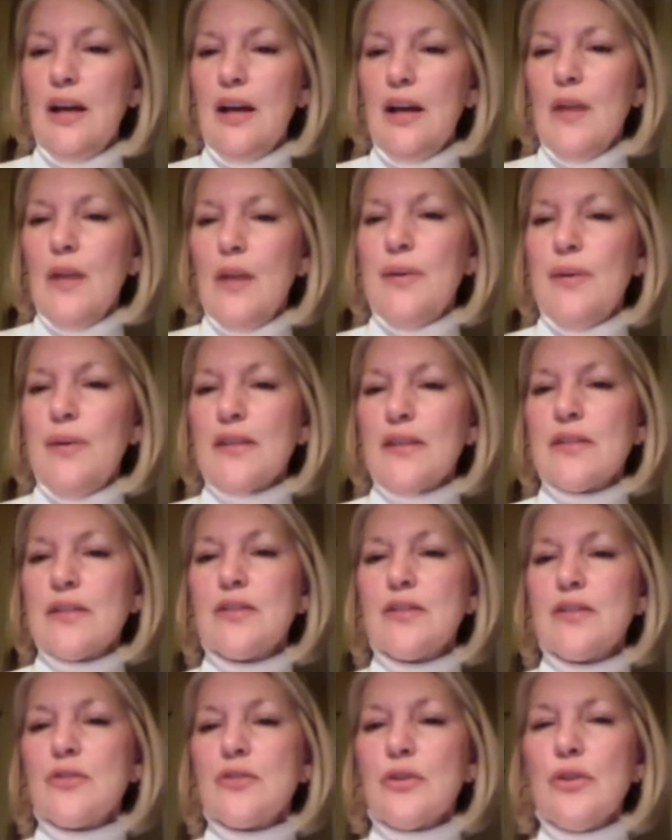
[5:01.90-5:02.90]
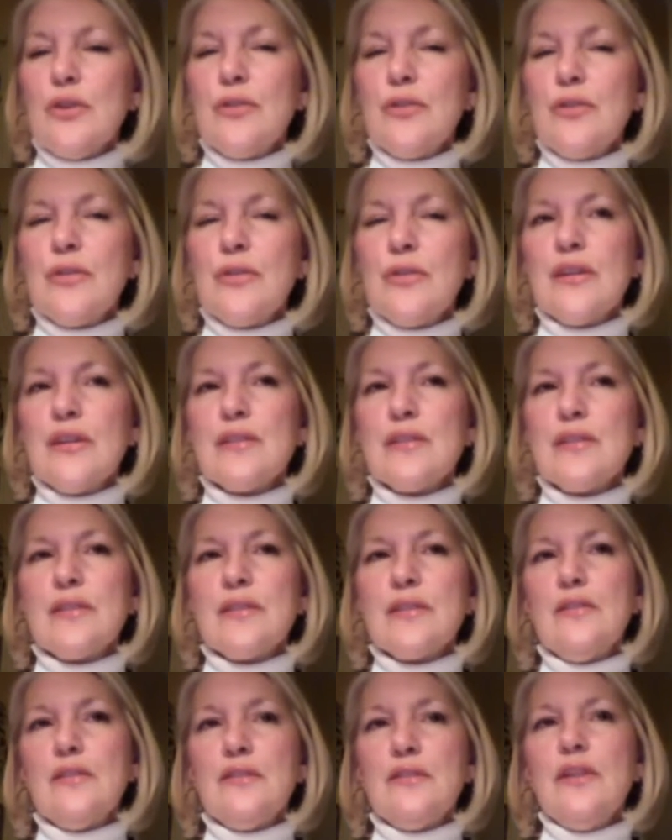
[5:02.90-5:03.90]
Because the truth is,
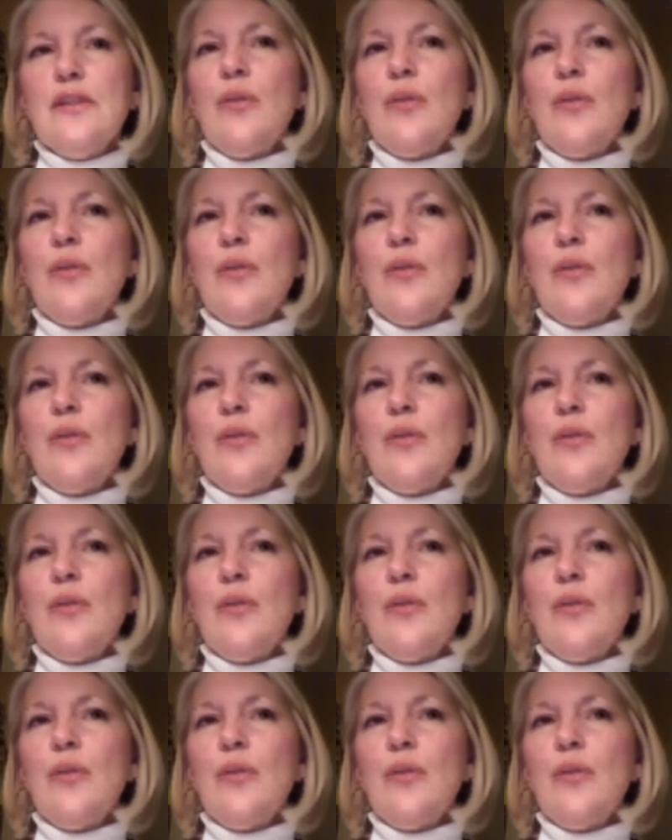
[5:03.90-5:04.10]
no